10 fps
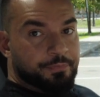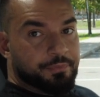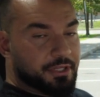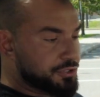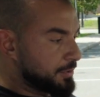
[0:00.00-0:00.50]

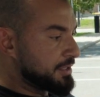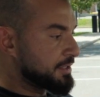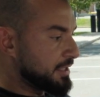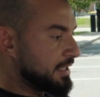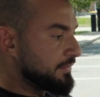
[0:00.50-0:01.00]
This
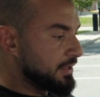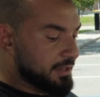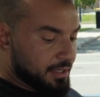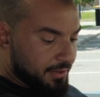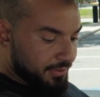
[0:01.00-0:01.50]
one's
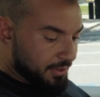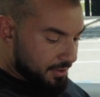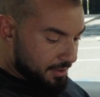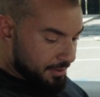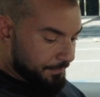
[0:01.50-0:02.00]
even
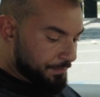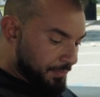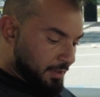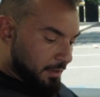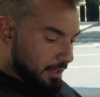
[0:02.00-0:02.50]
thicker
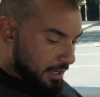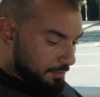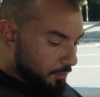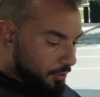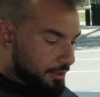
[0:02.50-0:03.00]
and
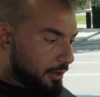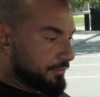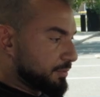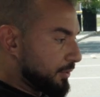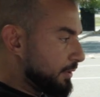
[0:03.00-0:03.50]
more
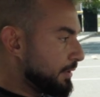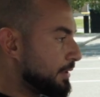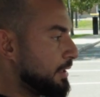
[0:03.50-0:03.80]
comfortable.